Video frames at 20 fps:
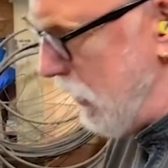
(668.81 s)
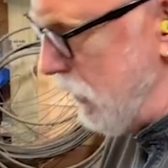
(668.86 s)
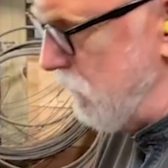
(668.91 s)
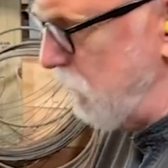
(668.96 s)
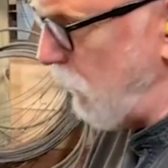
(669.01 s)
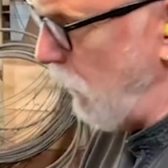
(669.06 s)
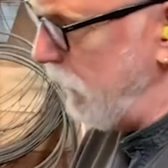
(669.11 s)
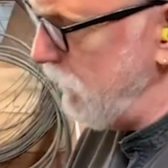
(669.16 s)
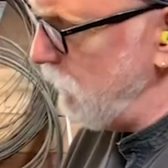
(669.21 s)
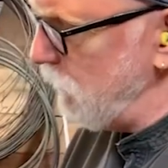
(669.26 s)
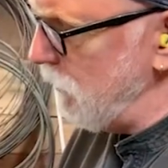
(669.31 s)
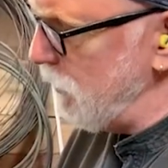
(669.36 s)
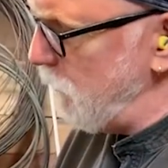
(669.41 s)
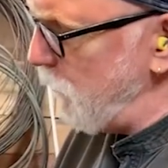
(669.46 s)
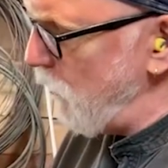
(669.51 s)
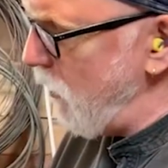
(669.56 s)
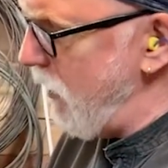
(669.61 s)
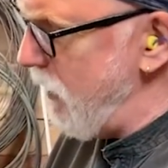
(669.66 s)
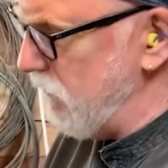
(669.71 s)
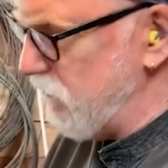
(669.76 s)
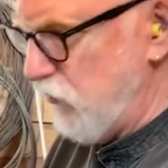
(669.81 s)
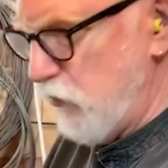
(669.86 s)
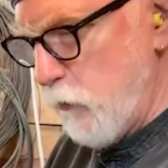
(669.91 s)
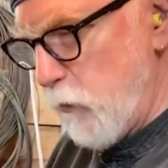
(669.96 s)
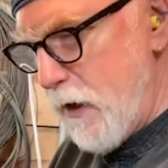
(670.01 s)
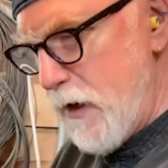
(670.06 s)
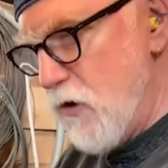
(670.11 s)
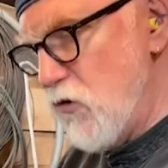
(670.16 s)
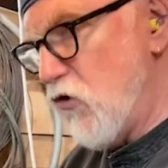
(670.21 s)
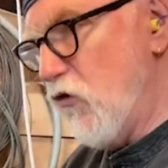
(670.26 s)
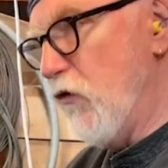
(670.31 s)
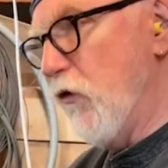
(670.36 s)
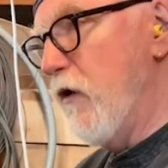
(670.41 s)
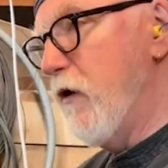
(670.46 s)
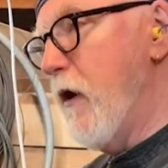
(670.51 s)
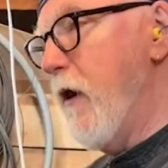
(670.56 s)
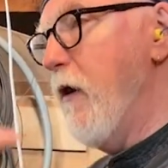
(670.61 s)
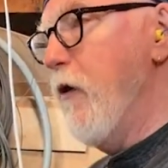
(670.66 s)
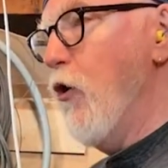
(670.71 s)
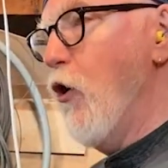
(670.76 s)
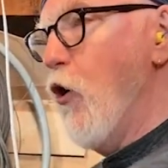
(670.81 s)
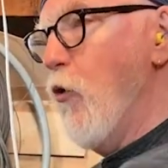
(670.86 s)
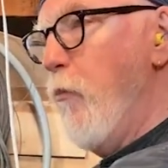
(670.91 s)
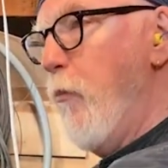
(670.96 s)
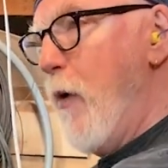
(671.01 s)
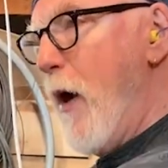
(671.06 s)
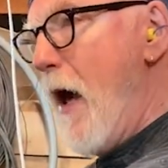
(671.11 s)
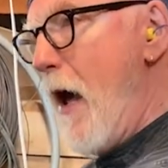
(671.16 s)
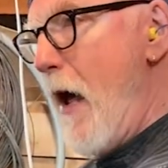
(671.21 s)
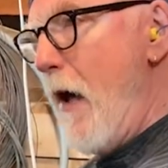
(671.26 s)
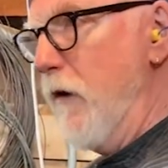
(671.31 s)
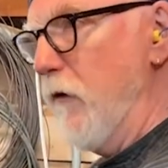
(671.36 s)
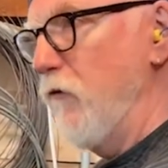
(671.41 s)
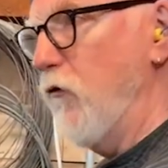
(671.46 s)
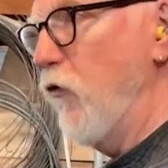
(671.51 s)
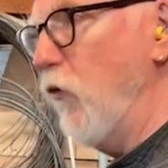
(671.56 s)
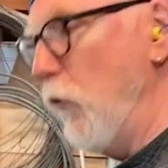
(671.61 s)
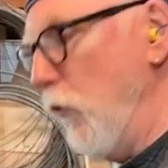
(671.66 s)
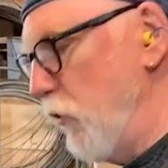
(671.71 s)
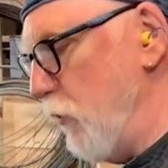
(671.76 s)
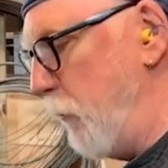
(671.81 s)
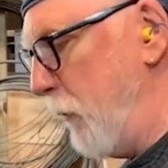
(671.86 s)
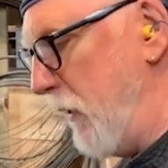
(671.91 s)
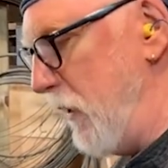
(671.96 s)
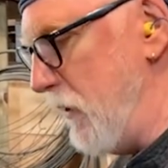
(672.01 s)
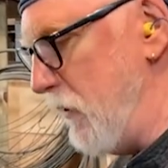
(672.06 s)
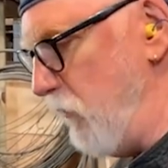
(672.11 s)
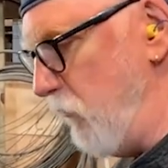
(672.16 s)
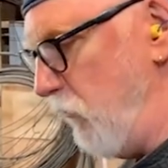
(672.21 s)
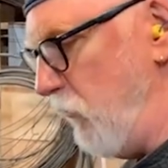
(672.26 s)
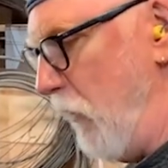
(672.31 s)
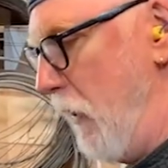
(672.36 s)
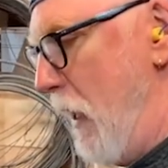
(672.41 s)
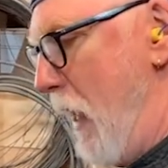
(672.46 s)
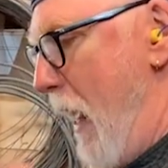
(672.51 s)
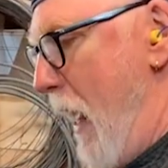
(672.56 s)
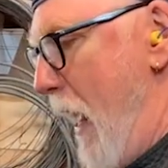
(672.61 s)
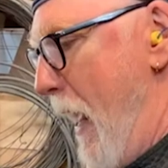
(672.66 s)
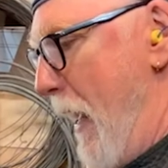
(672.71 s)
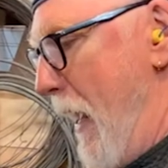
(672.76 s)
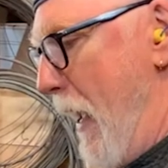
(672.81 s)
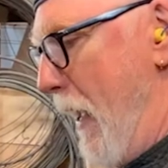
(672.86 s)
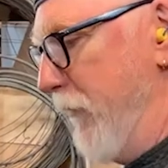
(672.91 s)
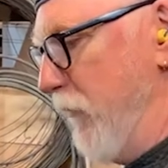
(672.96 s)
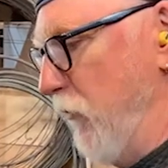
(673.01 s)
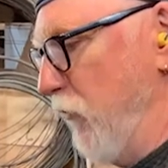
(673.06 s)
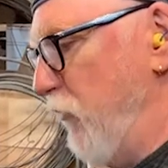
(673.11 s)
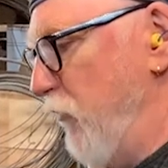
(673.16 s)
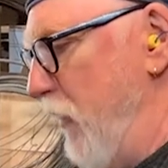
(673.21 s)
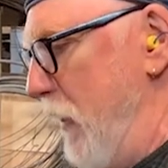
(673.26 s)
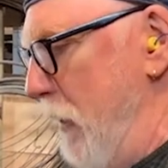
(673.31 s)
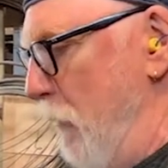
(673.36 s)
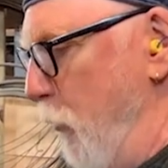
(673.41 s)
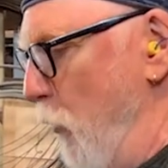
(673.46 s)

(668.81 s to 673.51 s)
So I do an approximation, and then I go back to the piece, and this fitting